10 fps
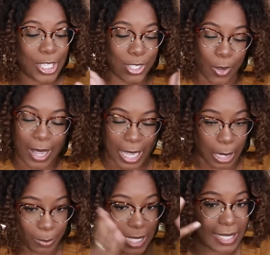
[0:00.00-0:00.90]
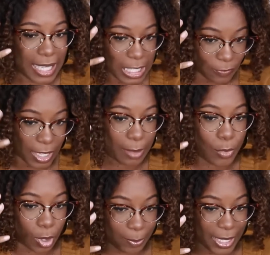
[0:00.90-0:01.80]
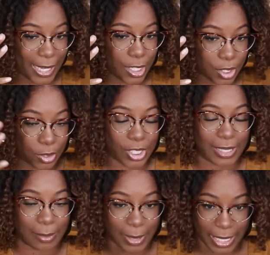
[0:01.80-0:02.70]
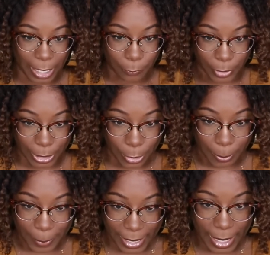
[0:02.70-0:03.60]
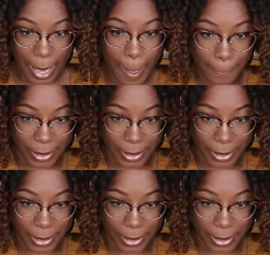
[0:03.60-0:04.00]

So um, this is fitting more big head associated than big head friendly on me.